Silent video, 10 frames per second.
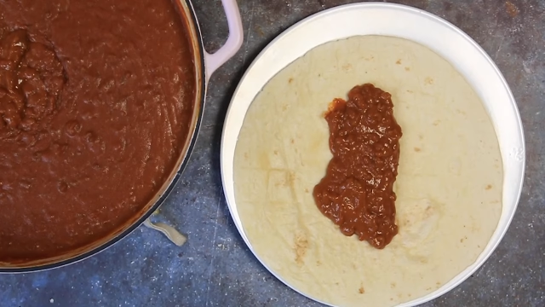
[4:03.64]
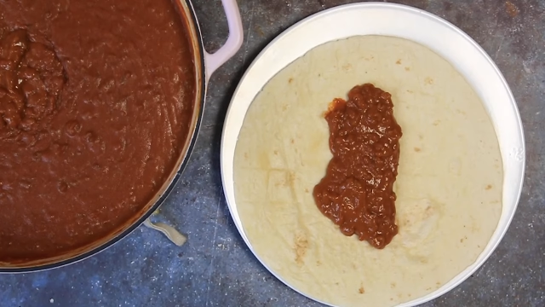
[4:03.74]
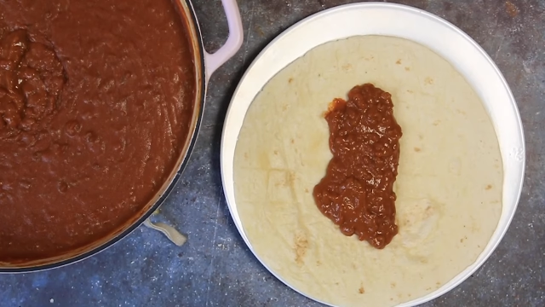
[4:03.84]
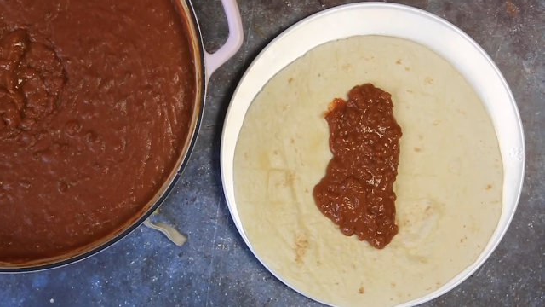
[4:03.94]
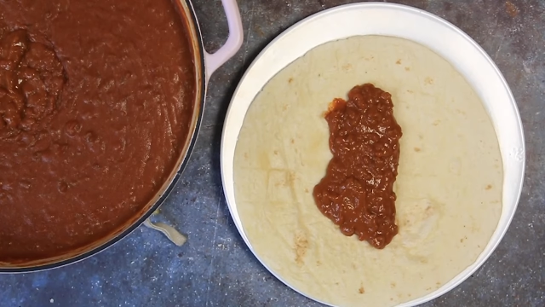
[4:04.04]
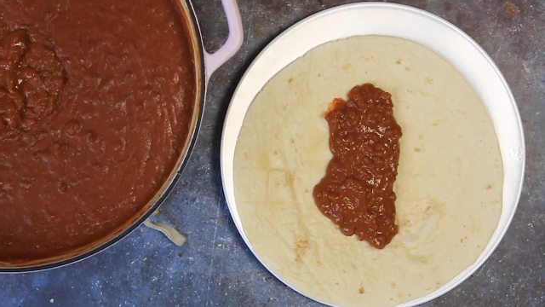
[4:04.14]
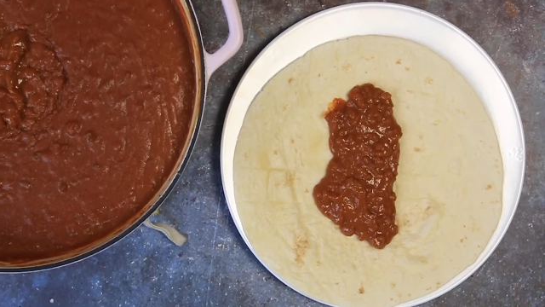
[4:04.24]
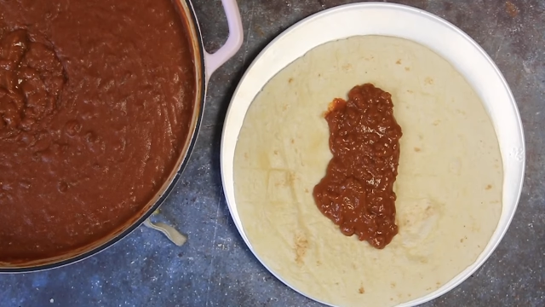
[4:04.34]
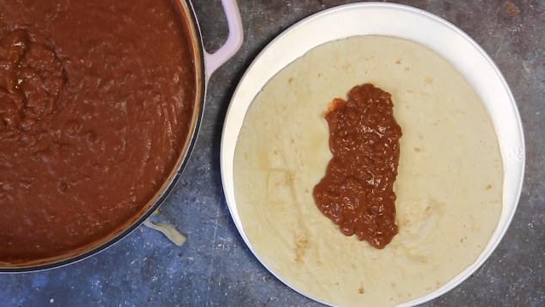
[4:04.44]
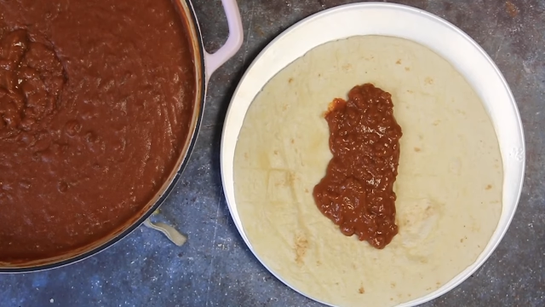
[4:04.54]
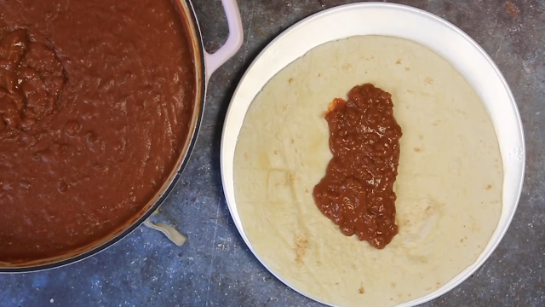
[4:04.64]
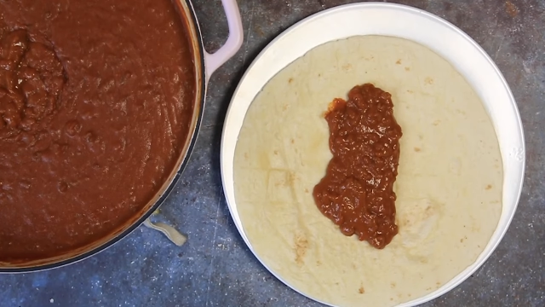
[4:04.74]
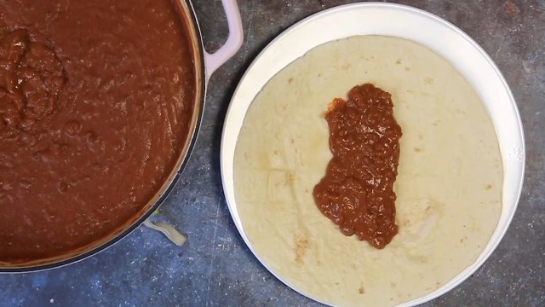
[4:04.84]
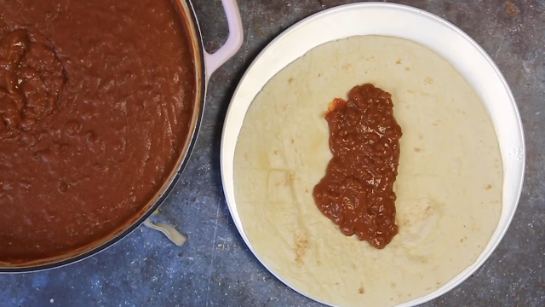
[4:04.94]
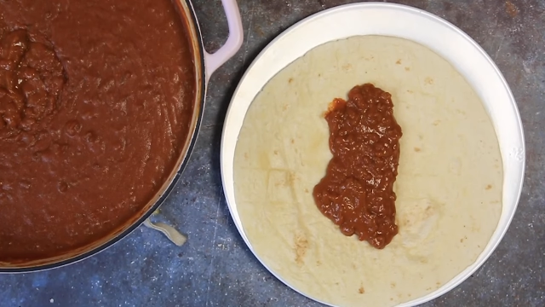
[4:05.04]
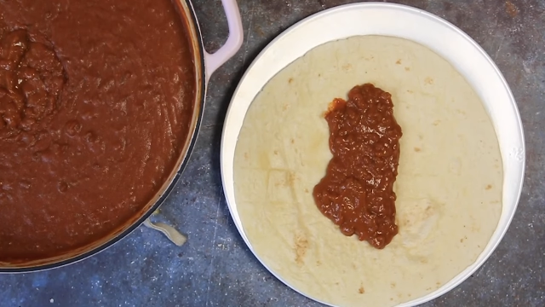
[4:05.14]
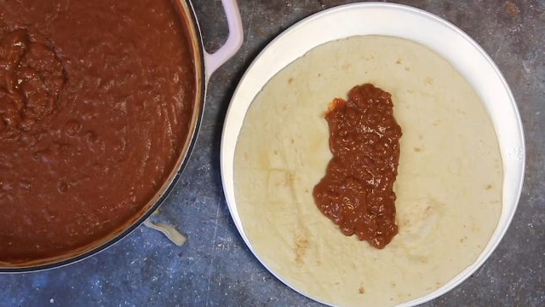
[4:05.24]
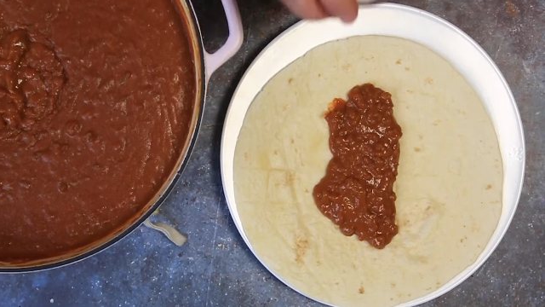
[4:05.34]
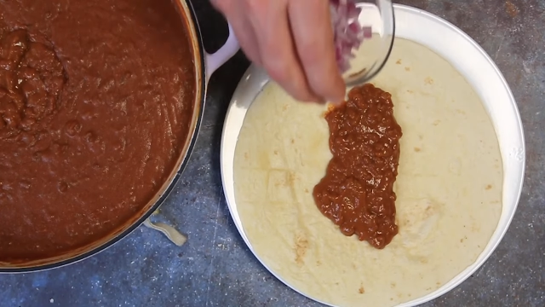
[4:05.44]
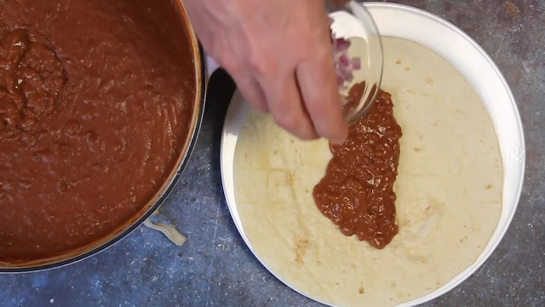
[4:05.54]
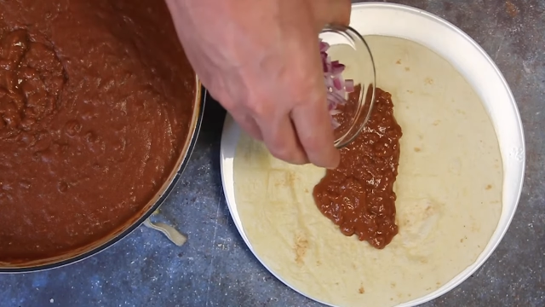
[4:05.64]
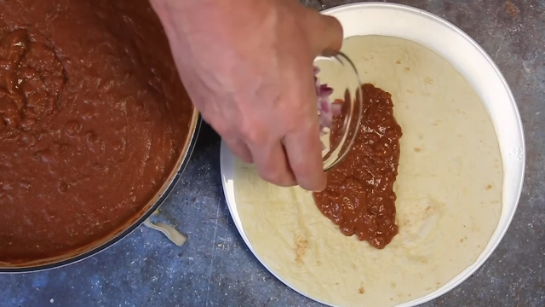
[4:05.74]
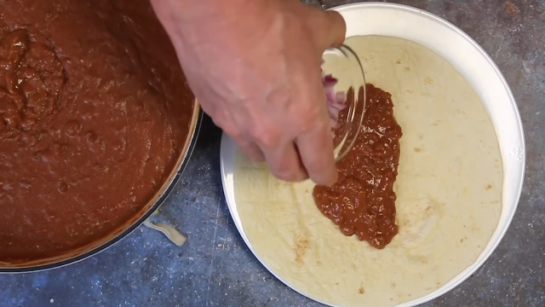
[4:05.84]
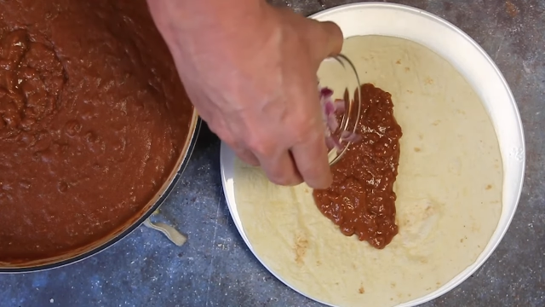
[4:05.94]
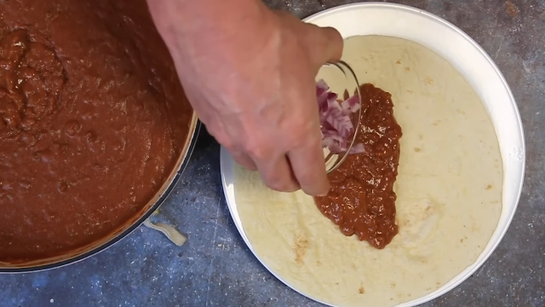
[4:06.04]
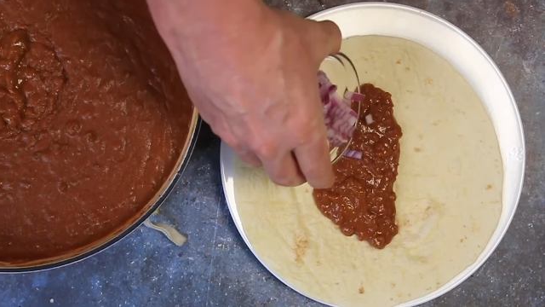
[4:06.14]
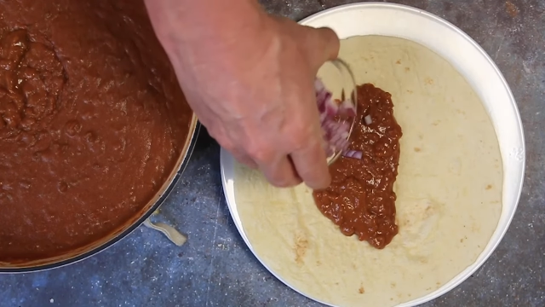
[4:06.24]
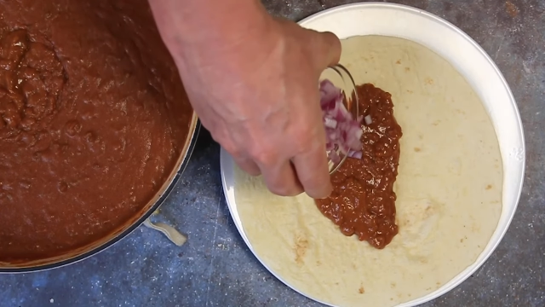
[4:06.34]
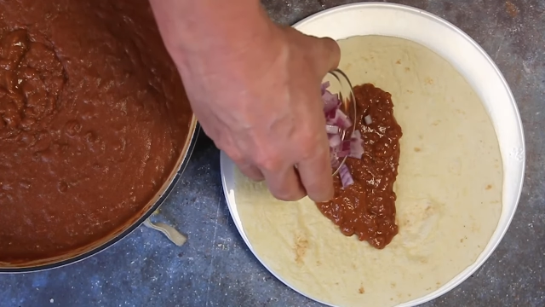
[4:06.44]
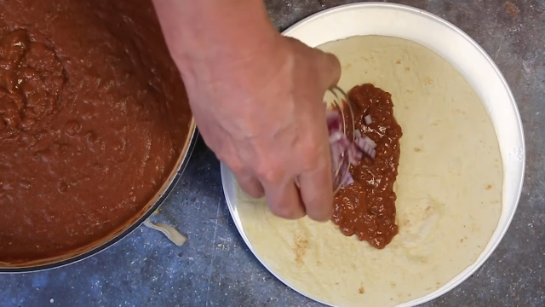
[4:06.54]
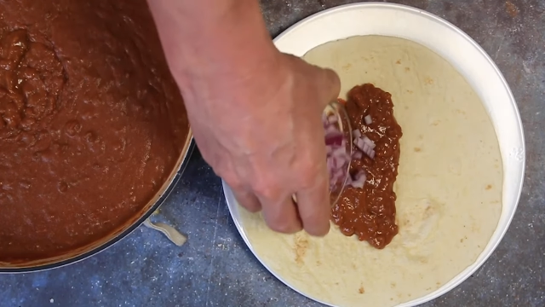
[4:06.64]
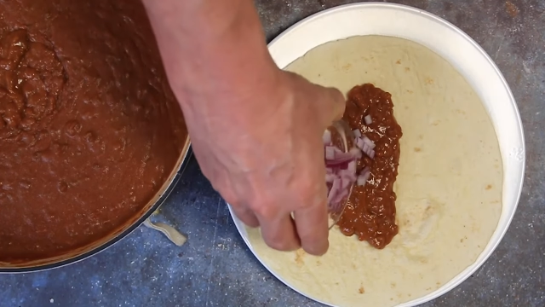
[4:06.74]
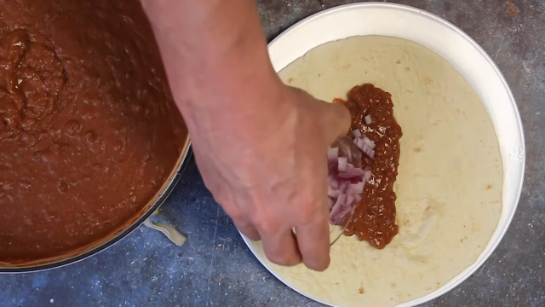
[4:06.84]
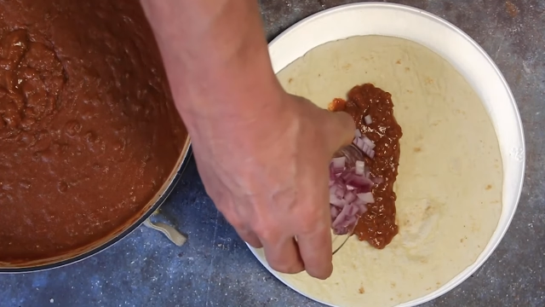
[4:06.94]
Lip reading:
(no speaker visible)